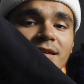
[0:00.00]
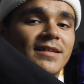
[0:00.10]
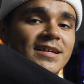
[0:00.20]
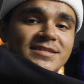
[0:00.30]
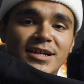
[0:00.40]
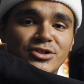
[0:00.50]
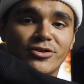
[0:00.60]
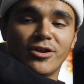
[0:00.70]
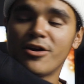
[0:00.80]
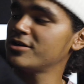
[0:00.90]
that's extra
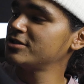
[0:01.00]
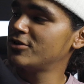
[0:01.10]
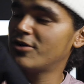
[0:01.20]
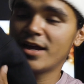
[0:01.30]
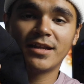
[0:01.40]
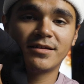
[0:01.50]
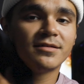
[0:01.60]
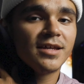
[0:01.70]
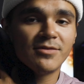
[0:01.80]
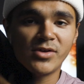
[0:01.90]
large, go ahead and
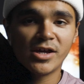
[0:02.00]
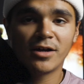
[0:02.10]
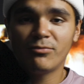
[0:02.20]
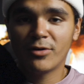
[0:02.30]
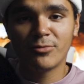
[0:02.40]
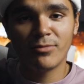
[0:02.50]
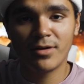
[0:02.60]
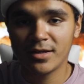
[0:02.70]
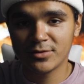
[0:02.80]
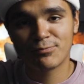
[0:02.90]
hit me up on
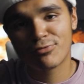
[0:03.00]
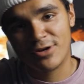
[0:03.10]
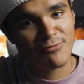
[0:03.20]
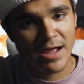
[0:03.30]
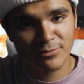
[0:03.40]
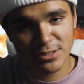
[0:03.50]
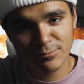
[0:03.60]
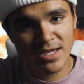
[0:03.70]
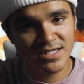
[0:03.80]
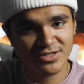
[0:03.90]
my Supreme Raptors
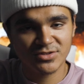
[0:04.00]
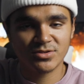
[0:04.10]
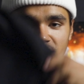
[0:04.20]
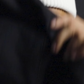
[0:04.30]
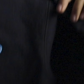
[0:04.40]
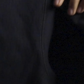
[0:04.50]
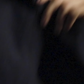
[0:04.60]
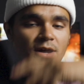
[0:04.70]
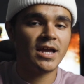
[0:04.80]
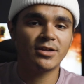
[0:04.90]
page, and if you want to
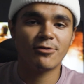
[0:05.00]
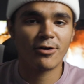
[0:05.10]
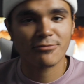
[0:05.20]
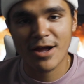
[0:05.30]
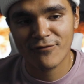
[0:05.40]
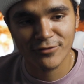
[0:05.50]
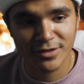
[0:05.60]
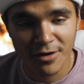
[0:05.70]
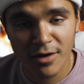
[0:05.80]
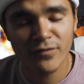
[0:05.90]
buy it, or I'll raffle
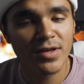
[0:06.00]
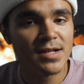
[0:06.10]
it off